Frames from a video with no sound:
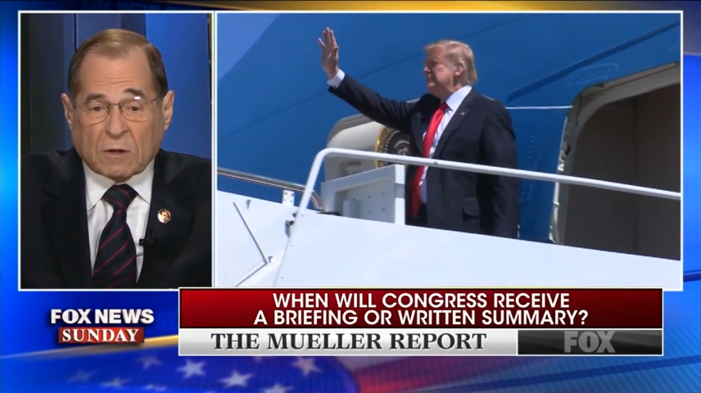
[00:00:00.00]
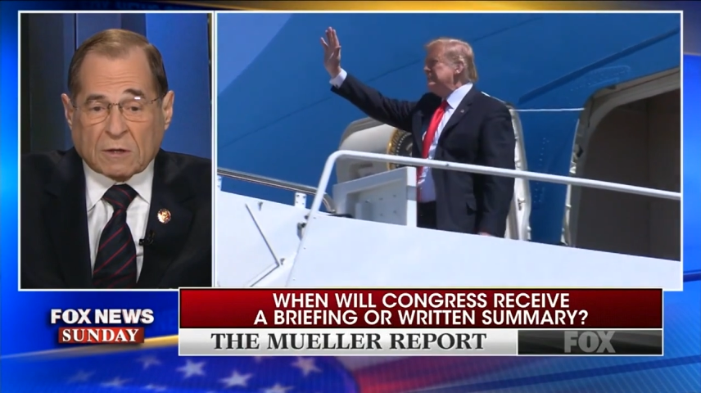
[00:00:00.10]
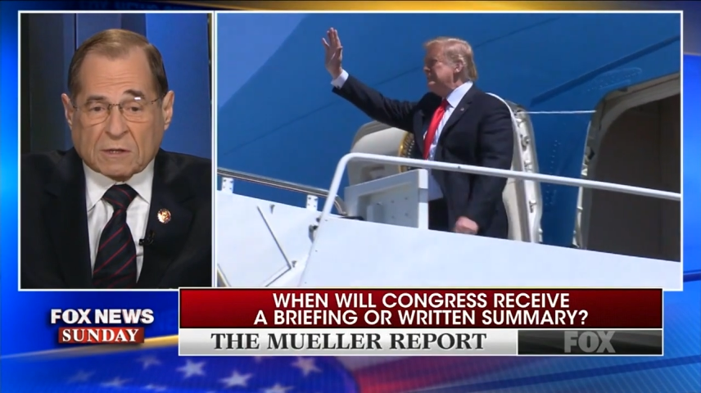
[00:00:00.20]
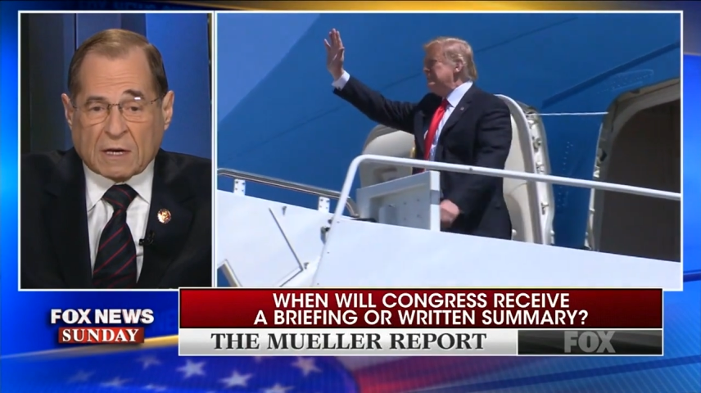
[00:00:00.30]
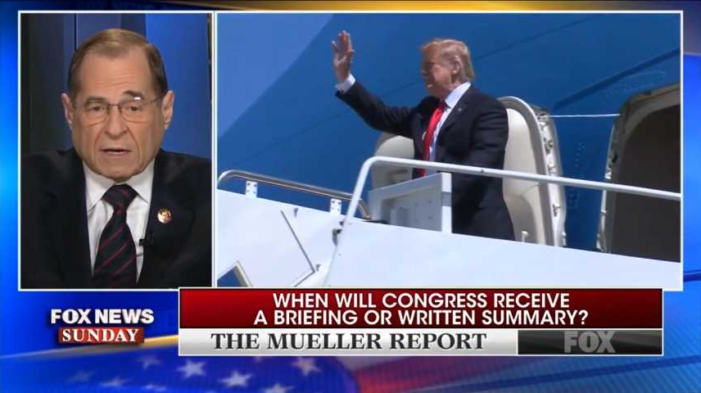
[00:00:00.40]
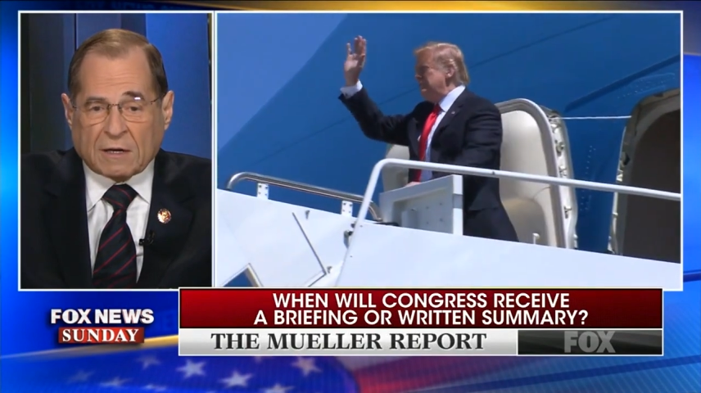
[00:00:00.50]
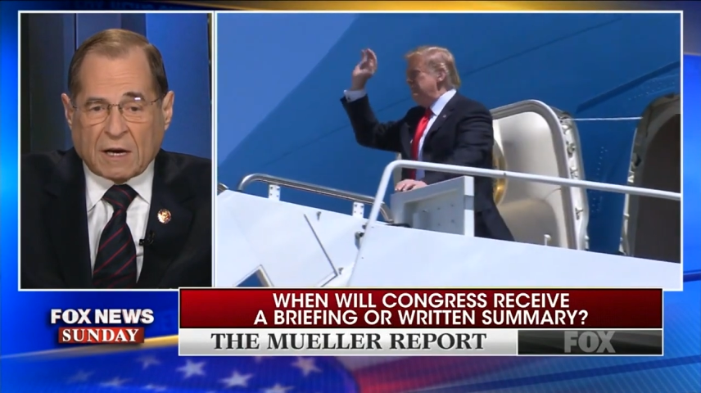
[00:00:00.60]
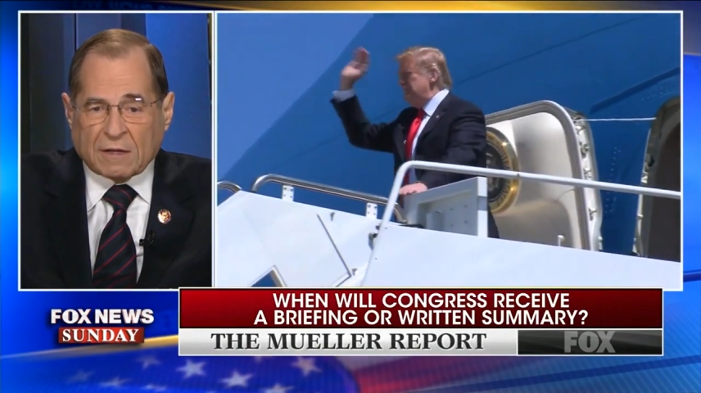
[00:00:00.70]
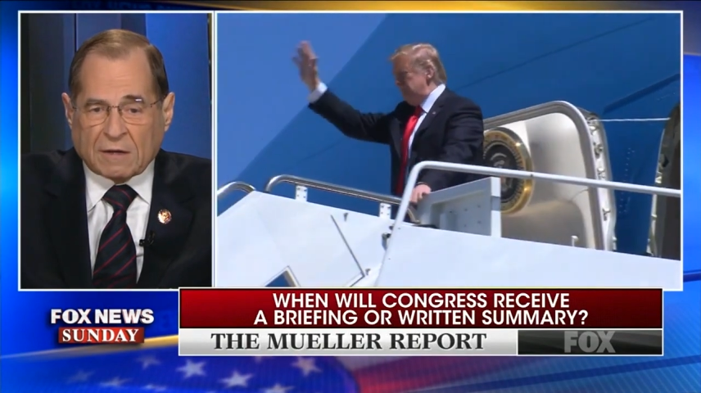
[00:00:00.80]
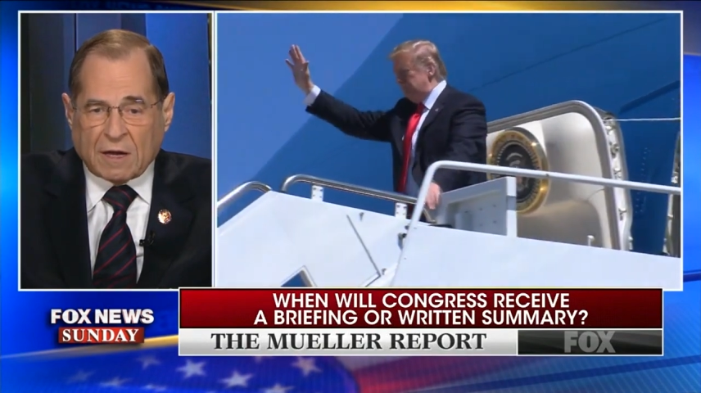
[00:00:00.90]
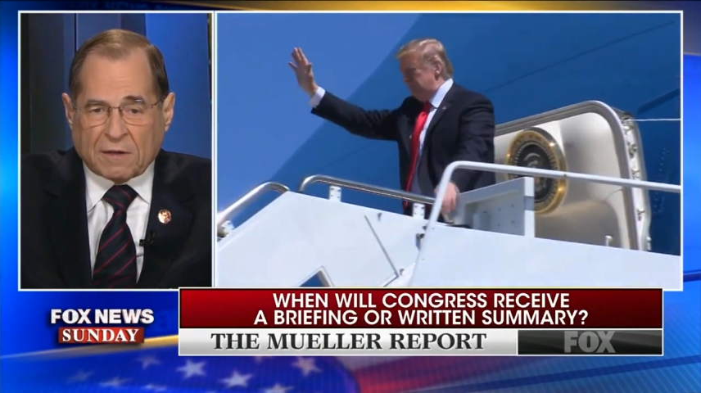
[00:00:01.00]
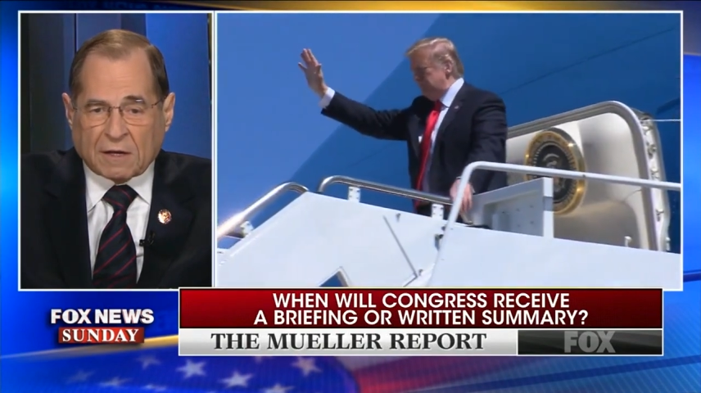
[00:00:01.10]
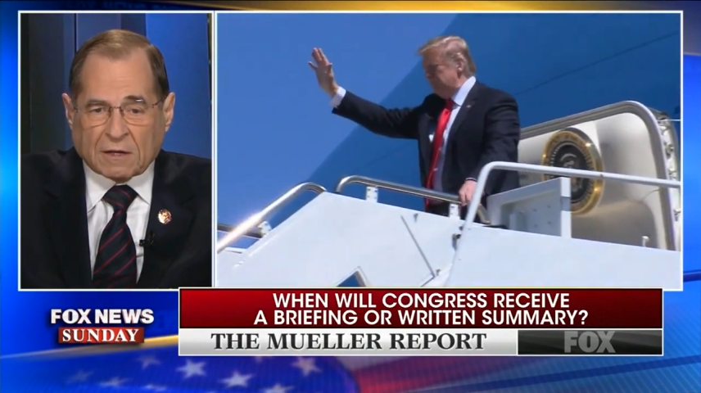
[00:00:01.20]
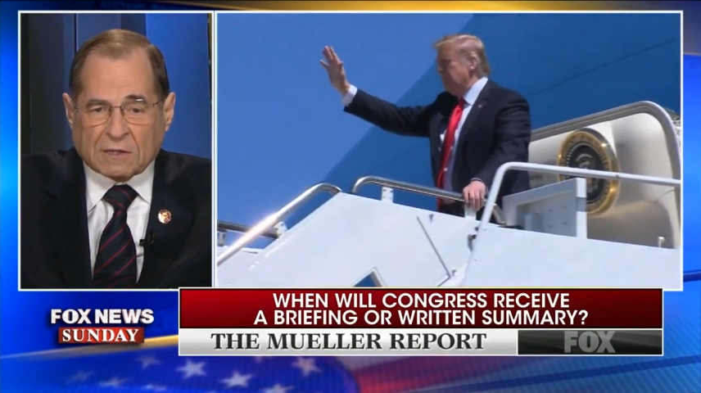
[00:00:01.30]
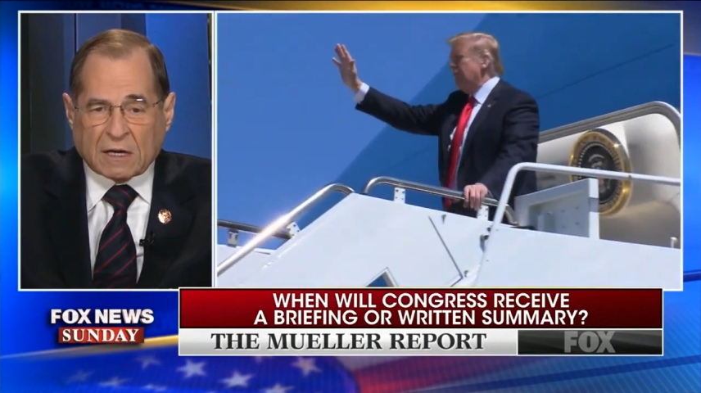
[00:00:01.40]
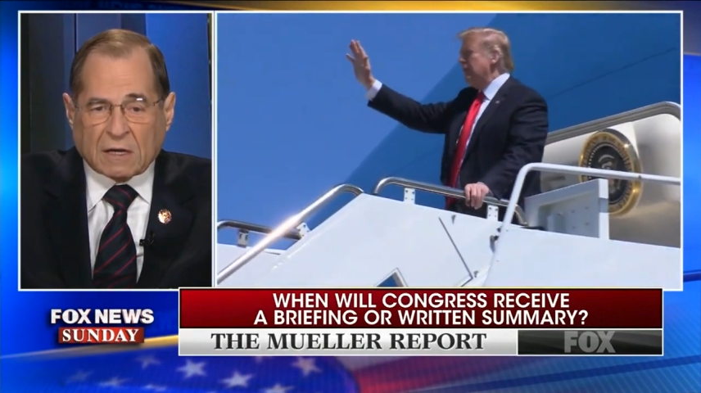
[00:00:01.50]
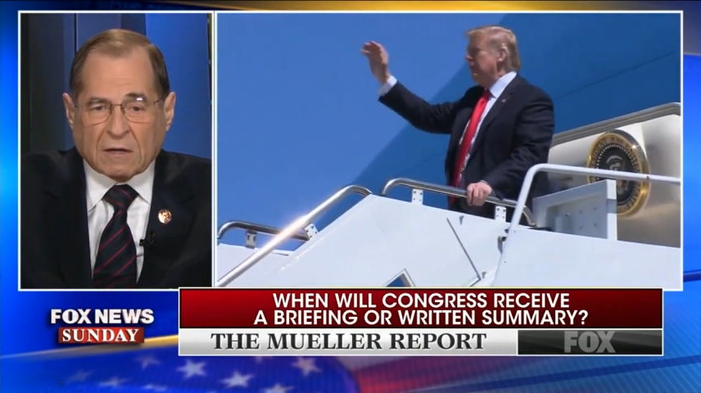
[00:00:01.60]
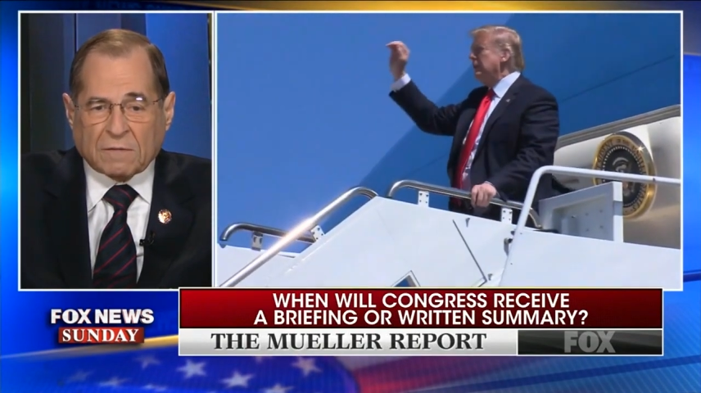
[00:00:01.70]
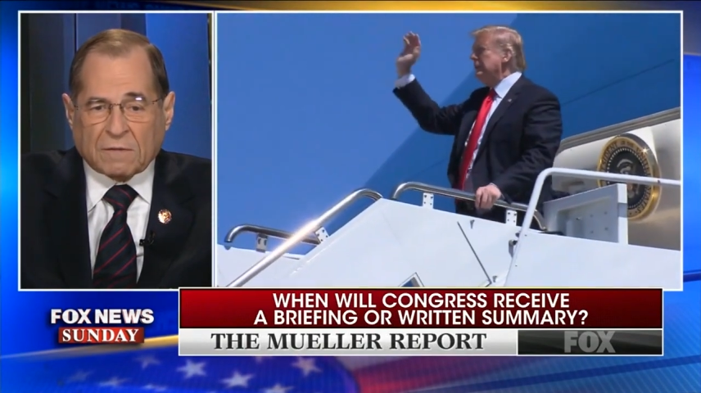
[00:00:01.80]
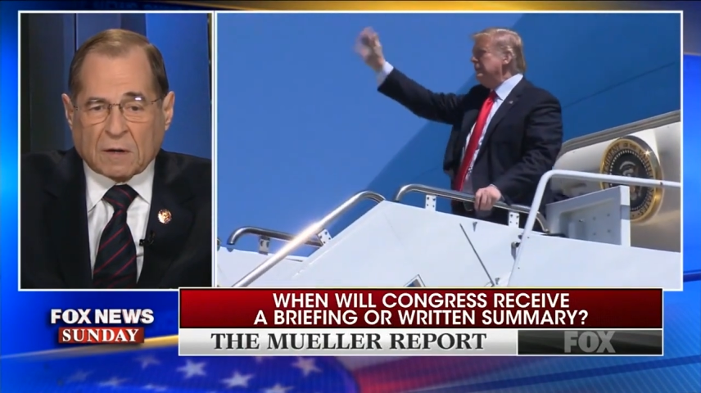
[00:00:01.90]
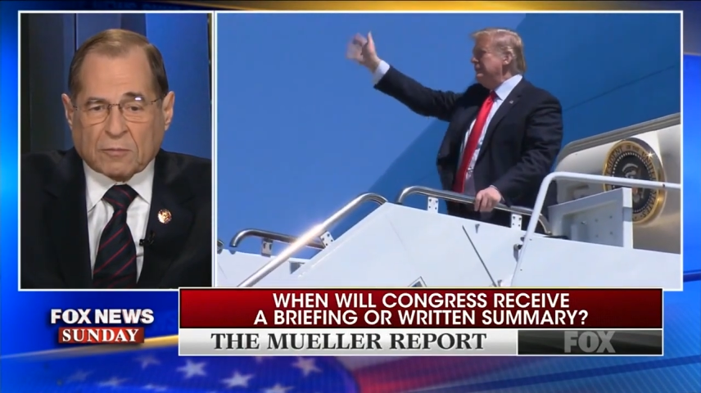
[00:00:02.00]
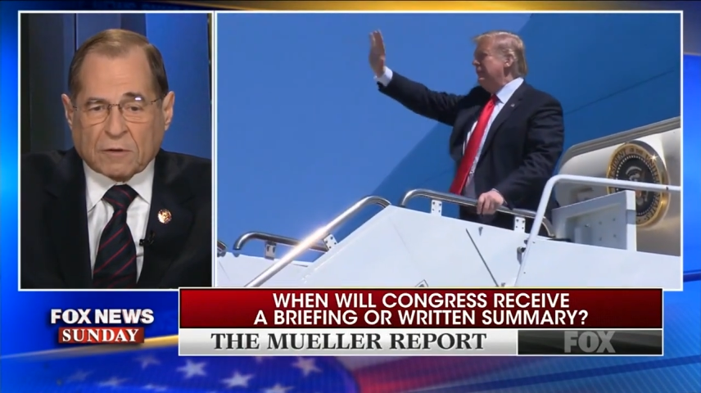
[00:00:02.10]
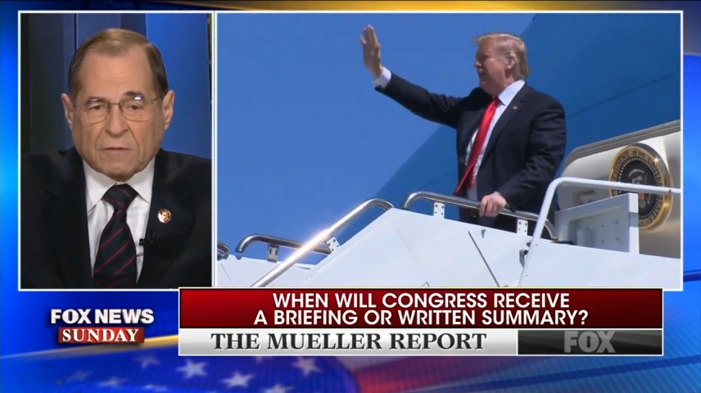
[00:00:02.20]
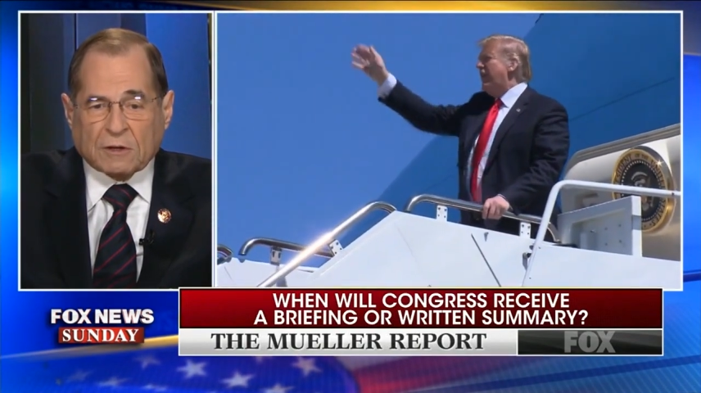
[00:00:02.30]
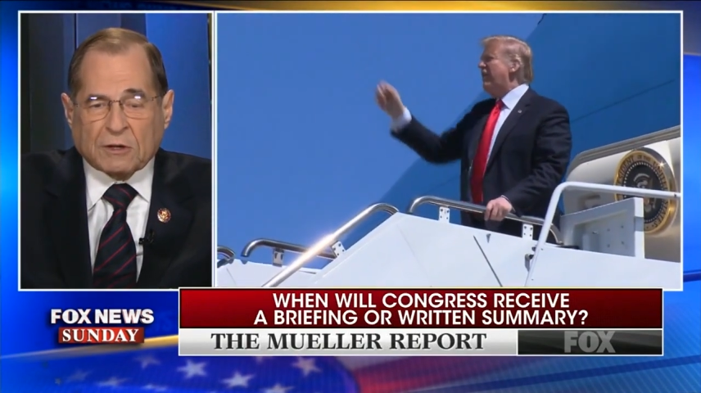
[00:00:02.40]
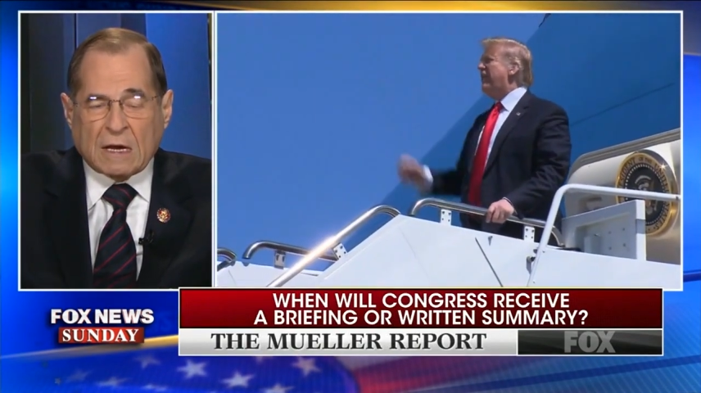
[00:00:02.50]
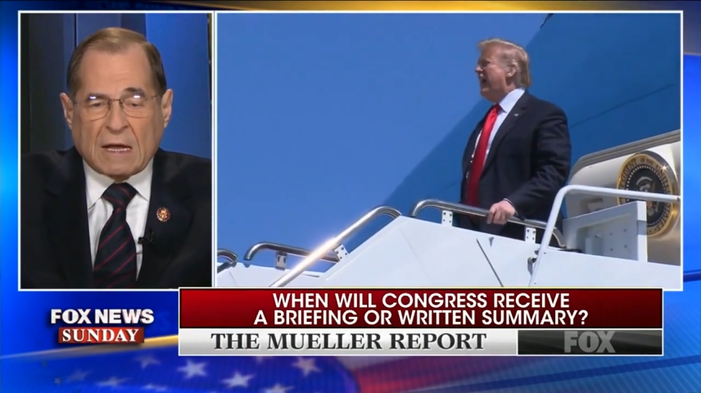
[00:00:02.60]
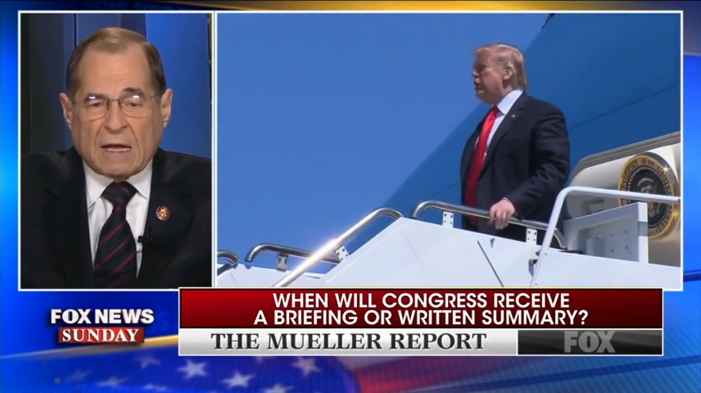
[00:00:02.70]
Court decided 9-0, executive privilege